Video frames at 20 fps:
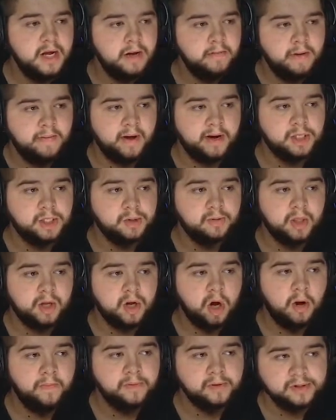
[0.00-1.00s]
We managed to win the
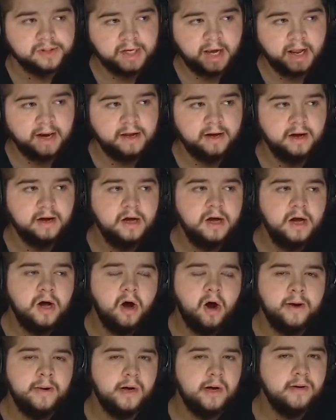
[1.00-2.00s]
Coppa Italia.
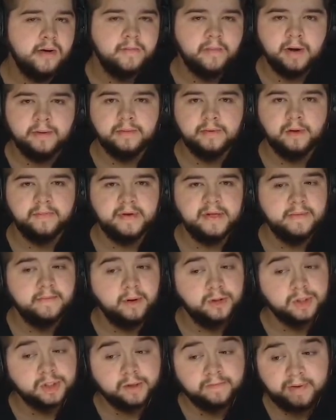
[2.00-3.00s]
I know it might not be the
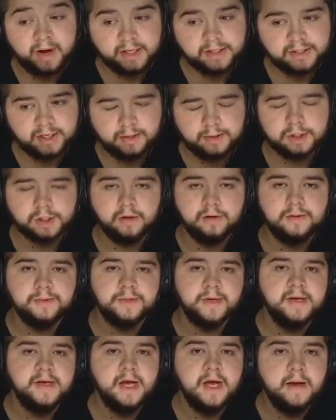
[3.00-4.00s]
most competitive
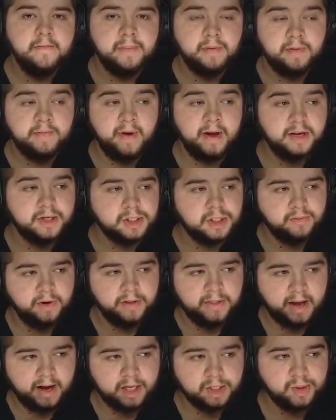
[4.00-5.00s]
trophy, but we managed to win
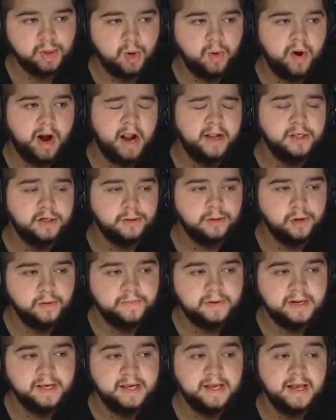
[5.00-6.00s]
that as well, and
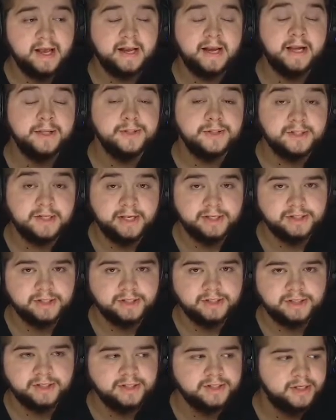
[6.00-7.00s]
Europa League against Leicester
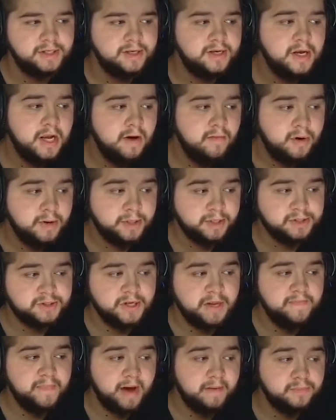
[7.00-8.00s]
City, with
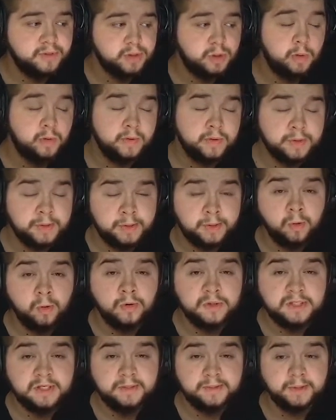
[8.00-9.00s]
Asimhem scoring
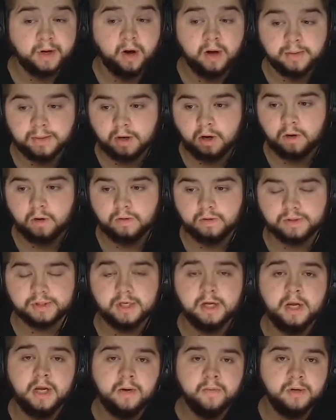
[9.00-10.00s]
45
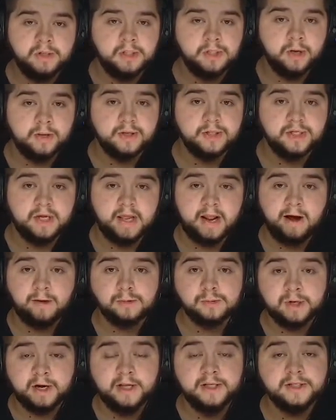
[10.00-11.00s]
goals, which is honestly an
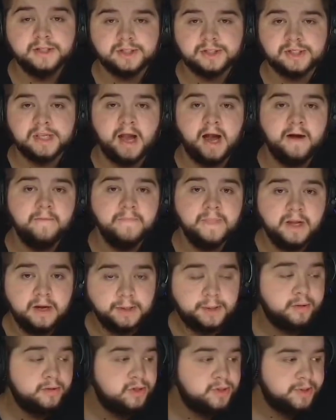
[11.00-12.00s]
outrageous stat
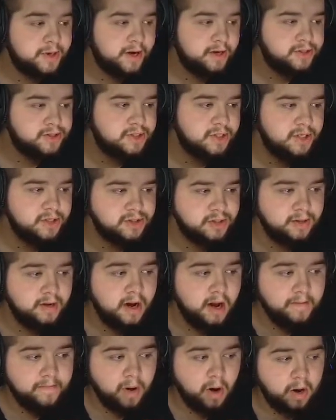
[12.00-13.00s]
for his first season.
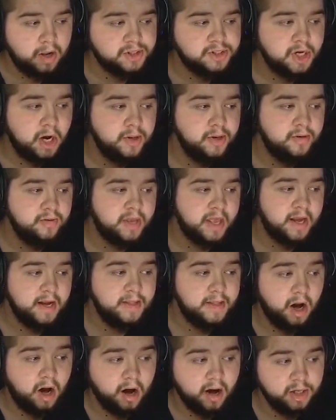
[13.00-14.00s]
Politano getting
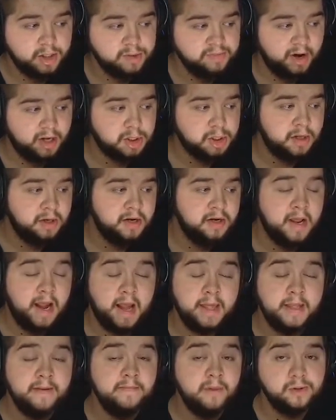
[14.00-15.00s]
the highest match rating
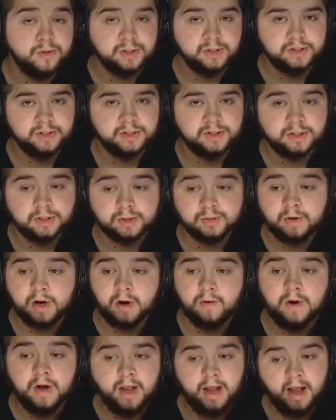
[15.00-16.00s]
and the most assists as
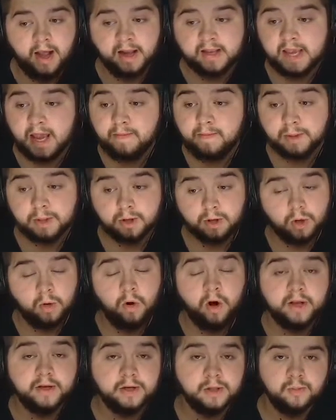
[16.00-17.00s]
well. Again, we've got
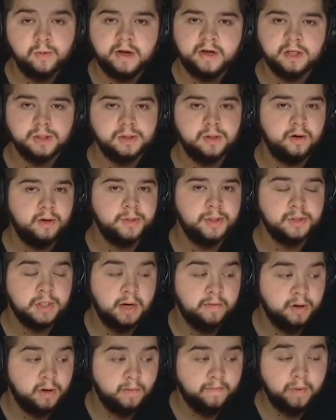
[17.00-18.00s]
quite good wingers right off the
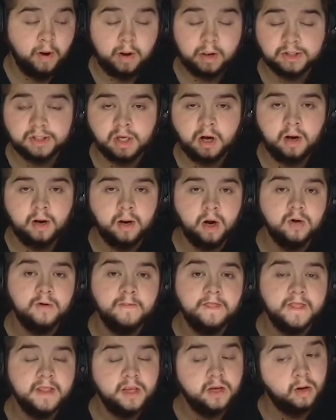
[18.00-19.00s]
rip. We've got Politano,
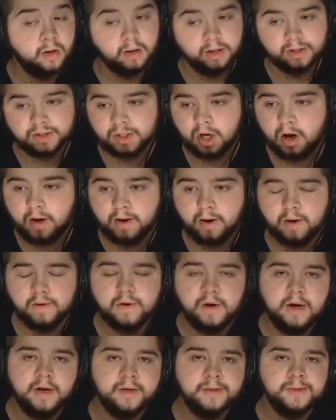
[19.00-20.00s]
you've got Lozano,
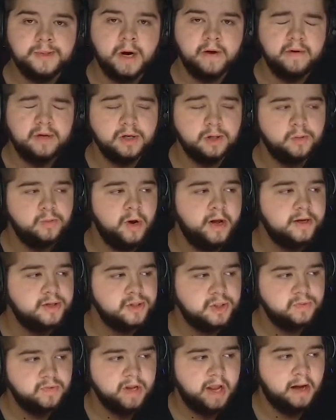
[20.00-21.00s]
very good wingers
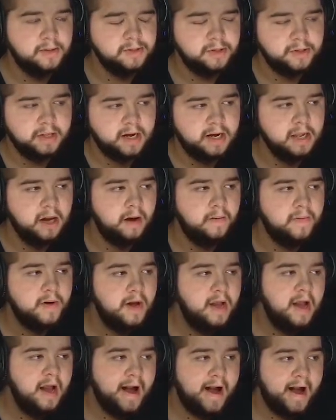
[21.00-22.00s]
that we have at the club.
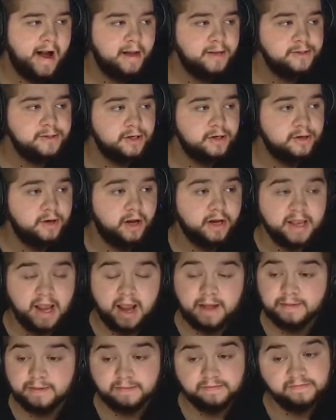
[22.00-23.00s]
And
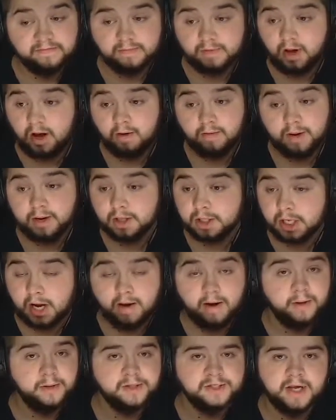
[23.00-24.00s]
again, I'm going to shout
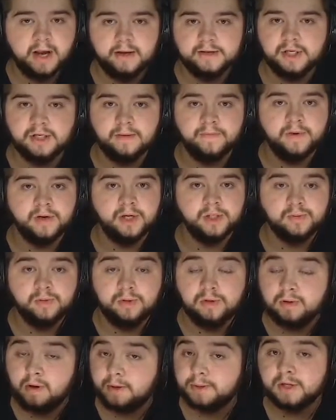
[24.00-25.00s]
out the tactic because you
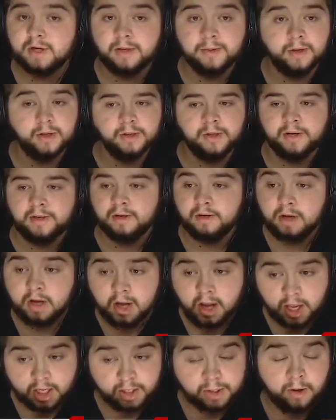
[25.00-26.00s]
do have to give it credit.
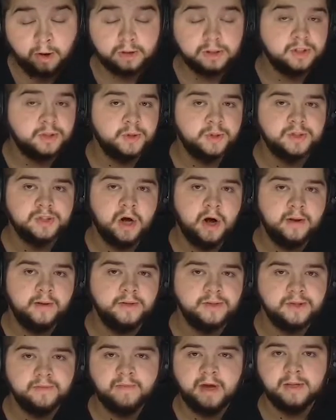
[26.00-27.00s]
It's not just the
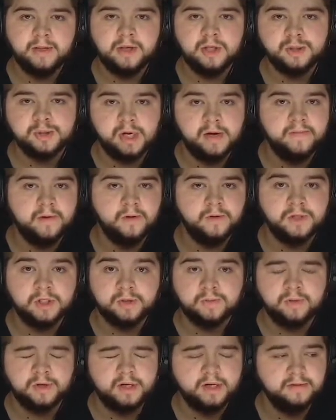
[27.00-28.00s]
signings that make these rebuilds,
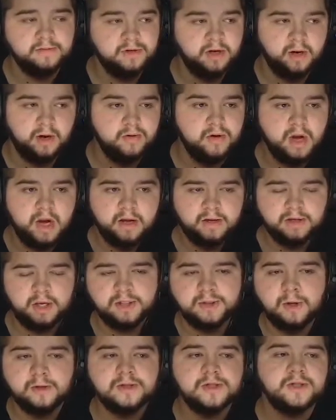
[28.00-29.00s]
it's not
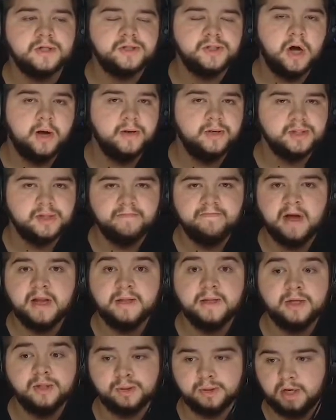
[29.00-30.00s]
just the signings that make
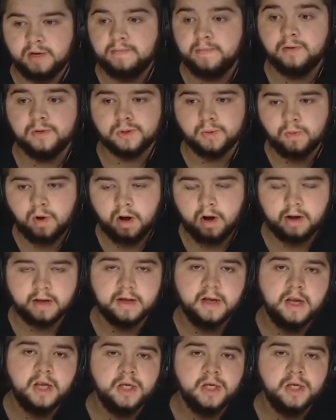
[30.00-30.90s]
these rebuilds work.